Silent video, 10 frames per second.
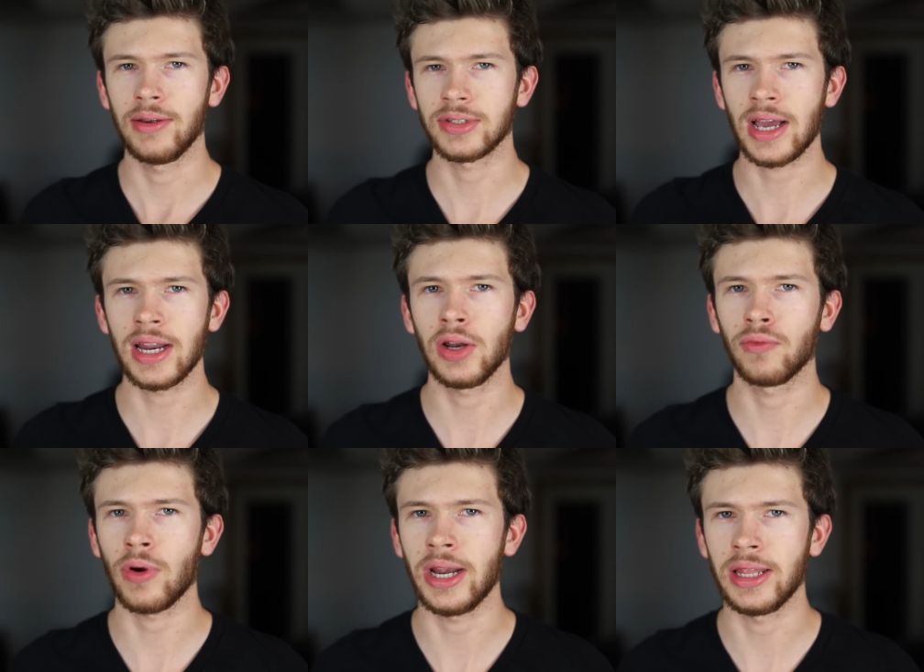It was kind
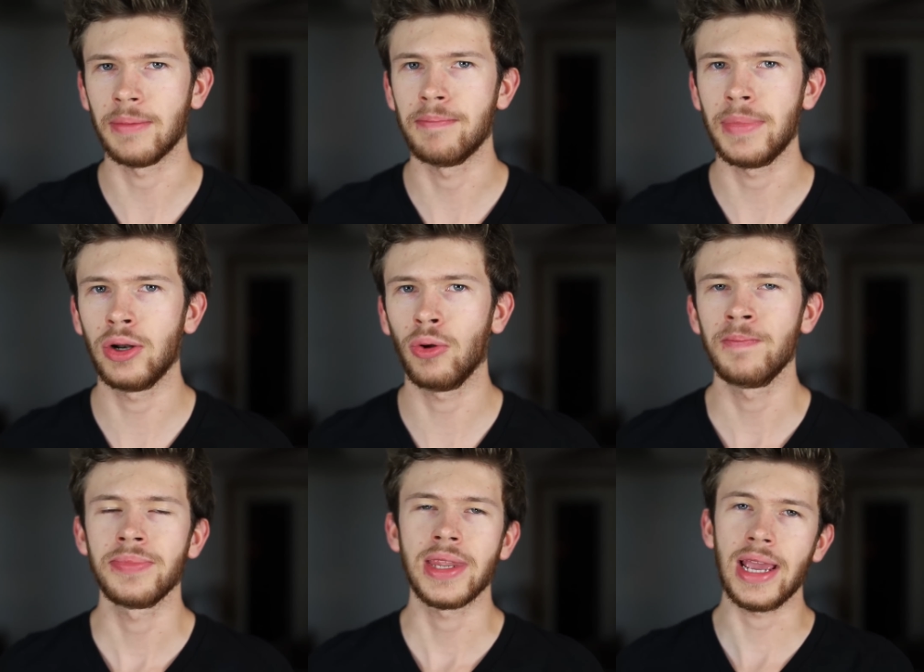of right in the
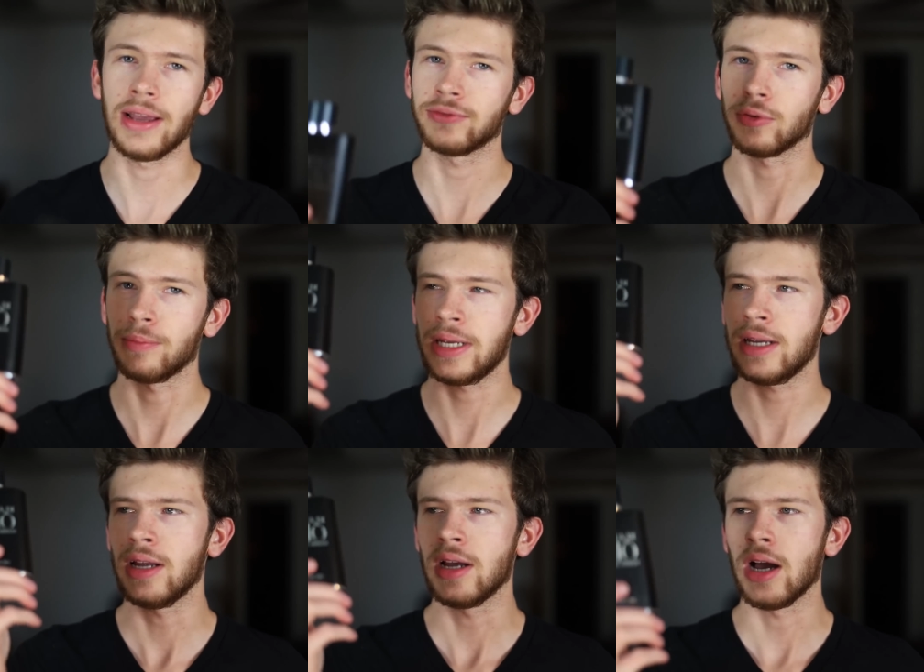middle. And for
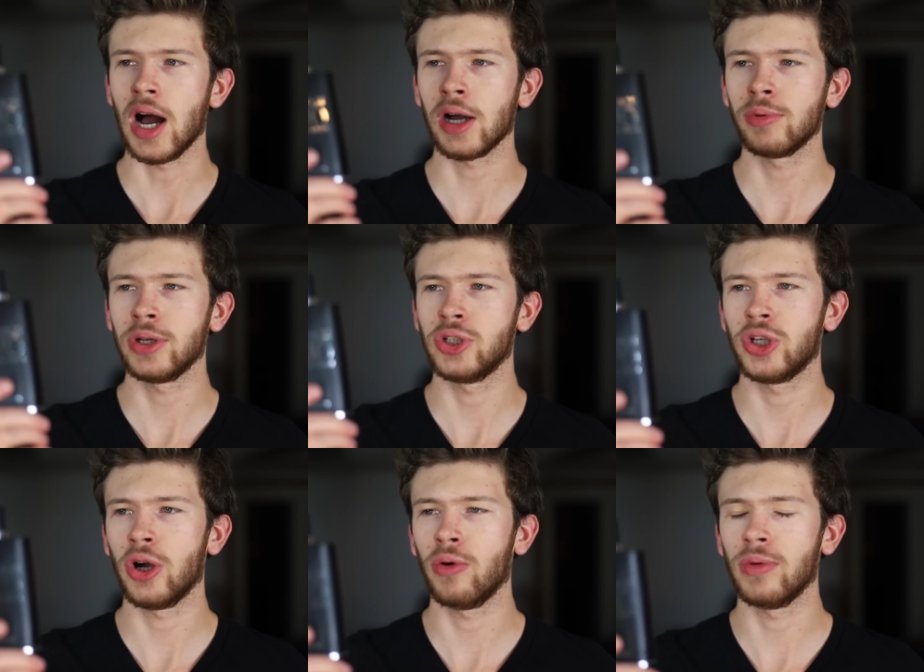me, Acqua di
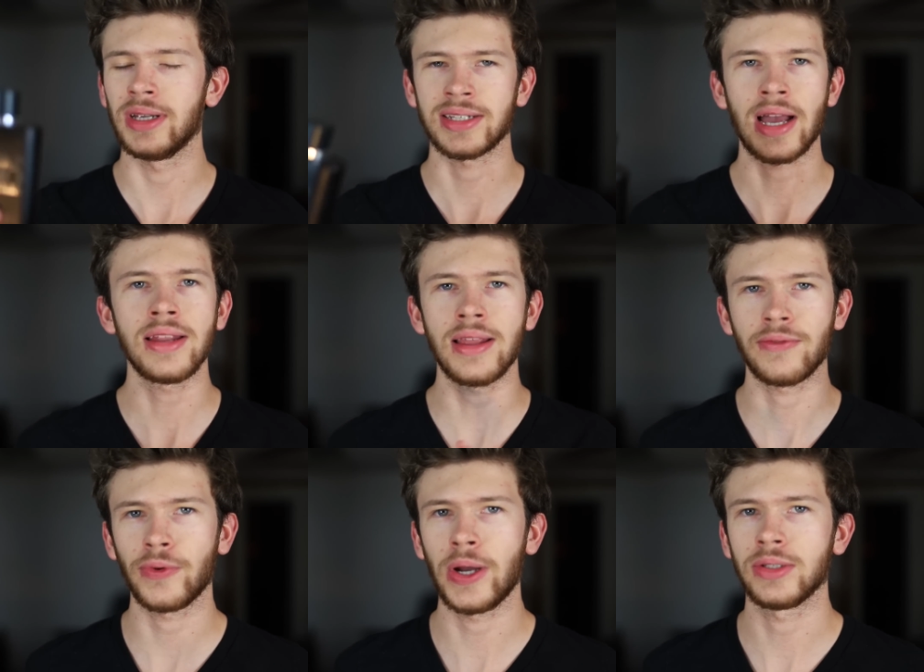Gio is kind of
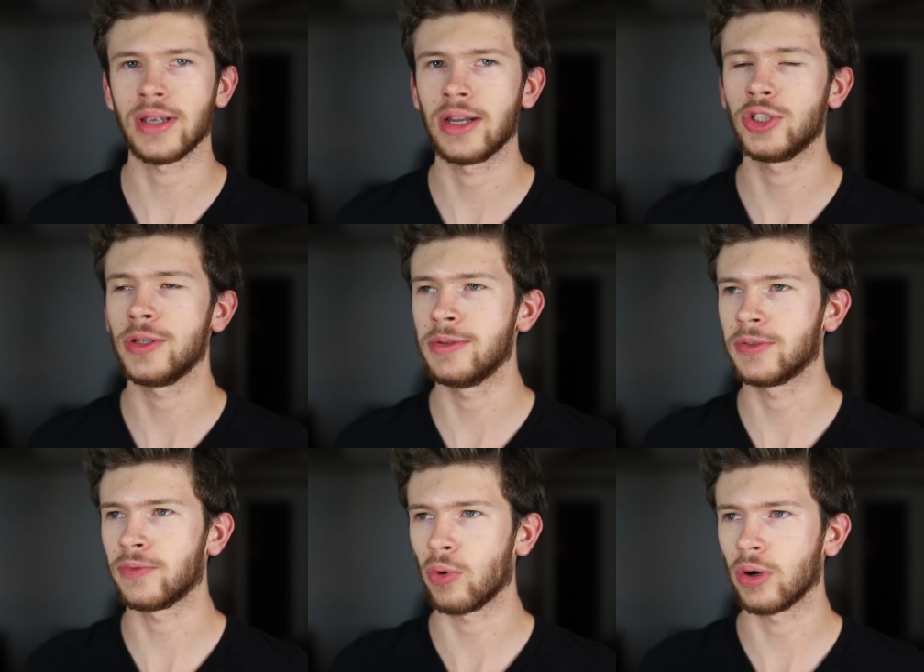that fragrance I'd
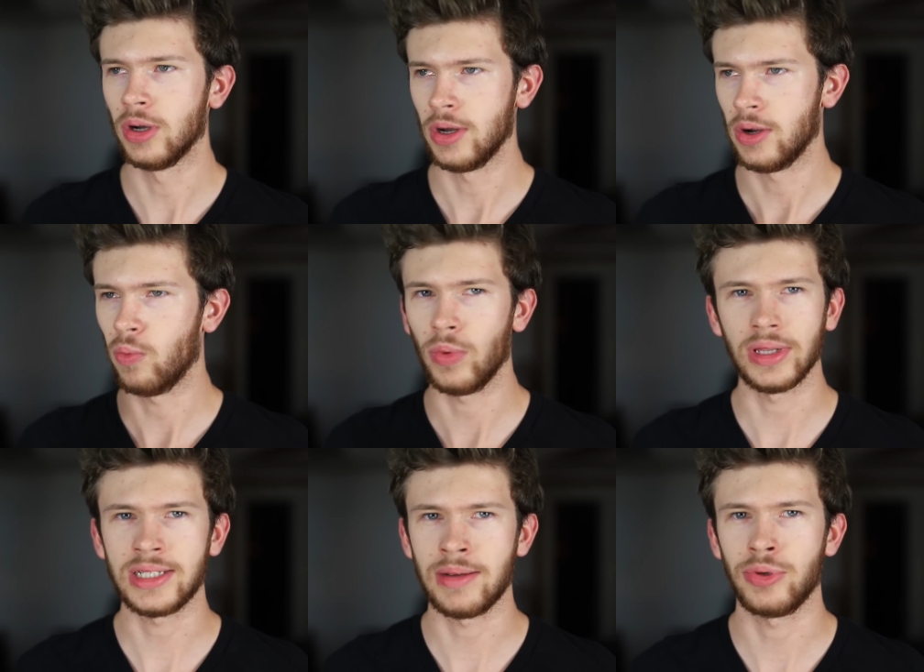choose for
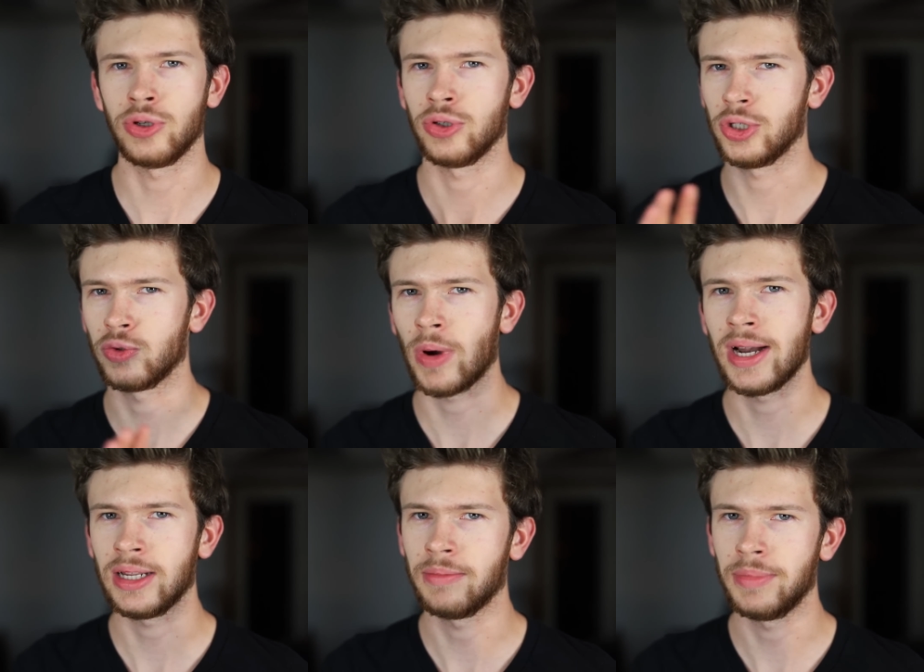when the temperature is just
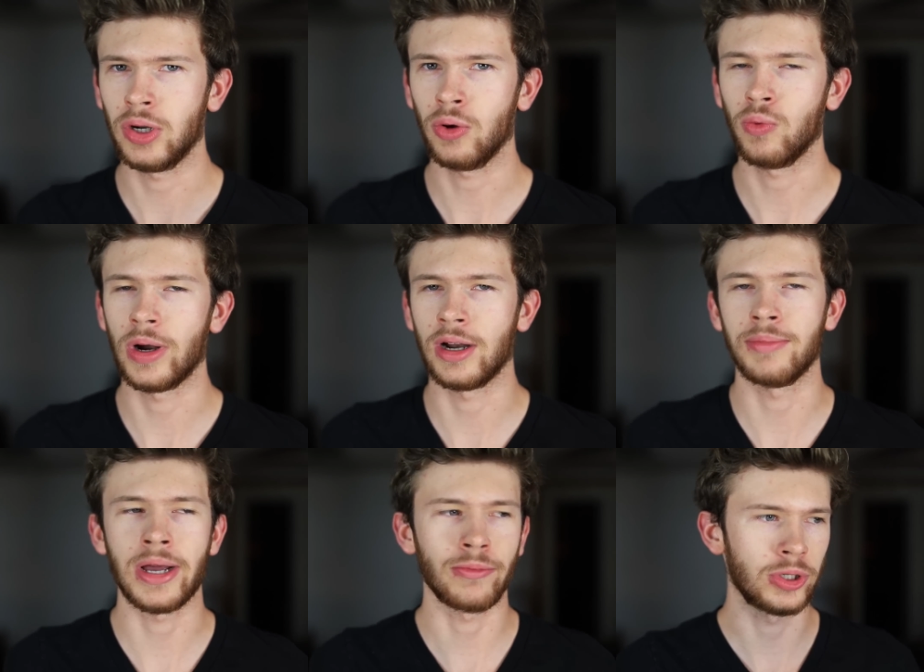right in the middle, where
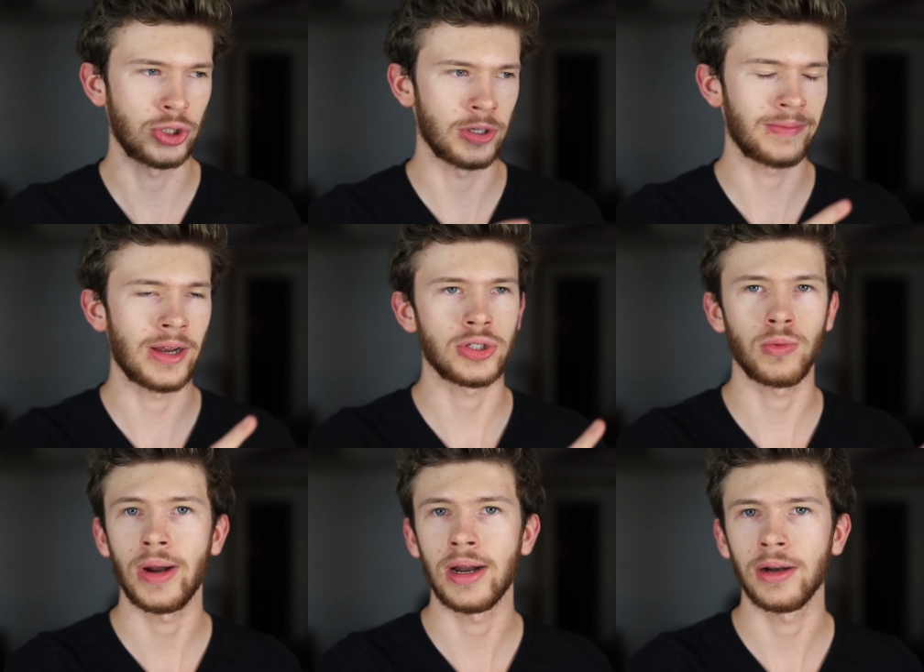I'm not really sure if I
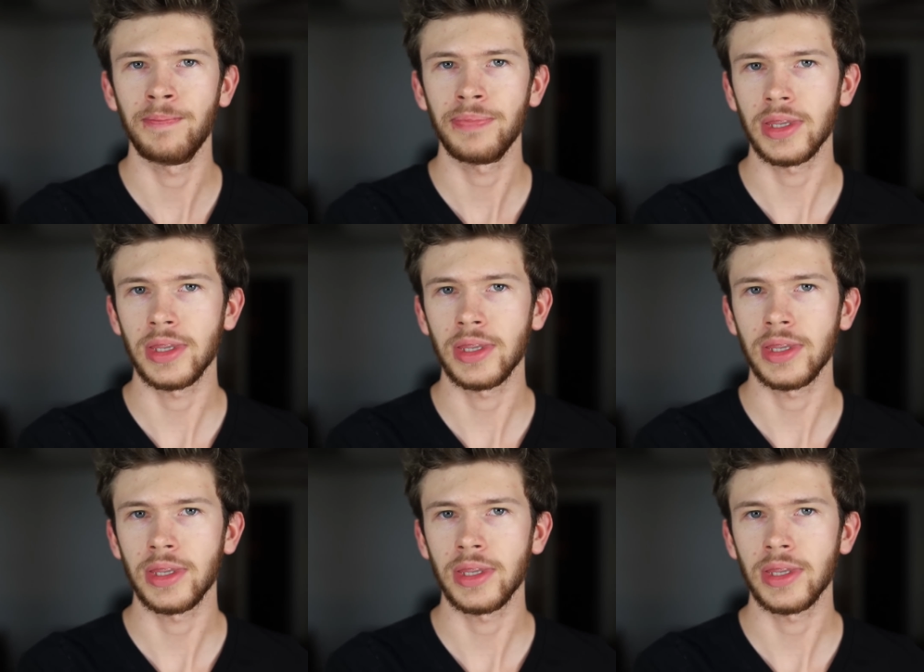should wear